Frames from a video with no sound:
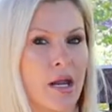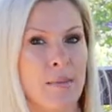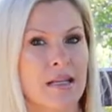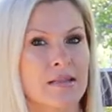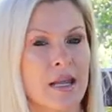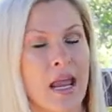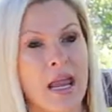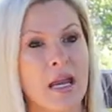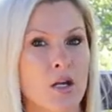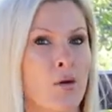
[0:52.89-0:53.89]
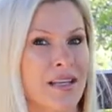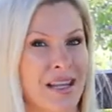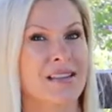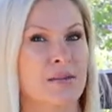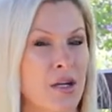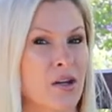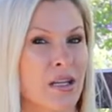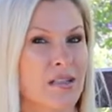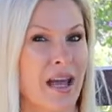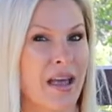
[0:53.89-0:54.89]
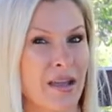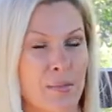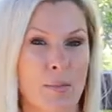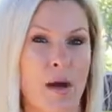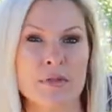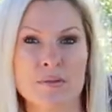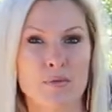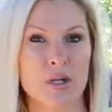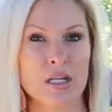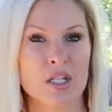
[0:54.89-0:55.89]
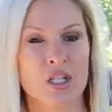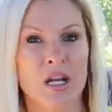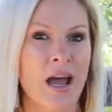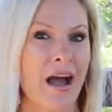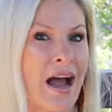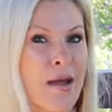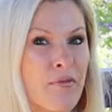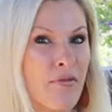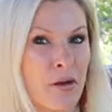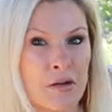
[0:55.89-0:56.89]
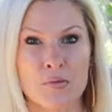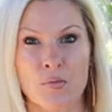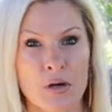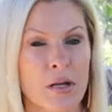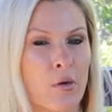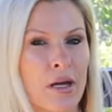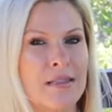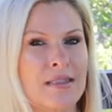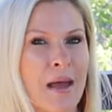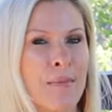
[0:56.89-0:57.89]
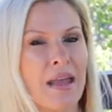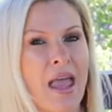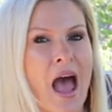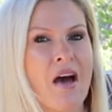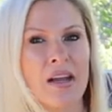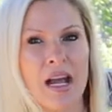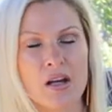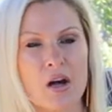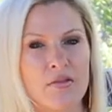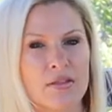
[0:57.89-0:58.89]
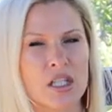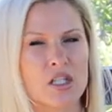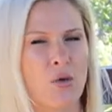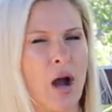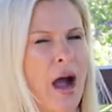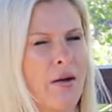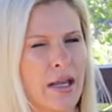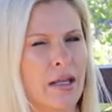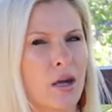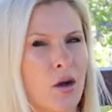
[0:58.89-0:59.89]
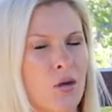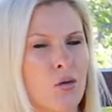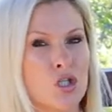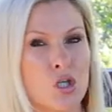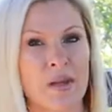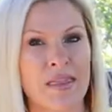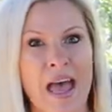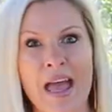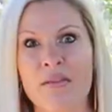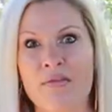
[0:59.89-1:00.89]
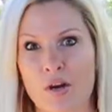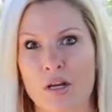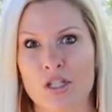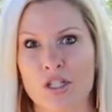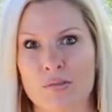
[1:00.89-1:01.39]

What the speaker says: I might say, hey, you know, my dad's American, Italian, my mom's British, I'm French, born and raised. I might have that kind of conversation. Well, how would I go doing that in French?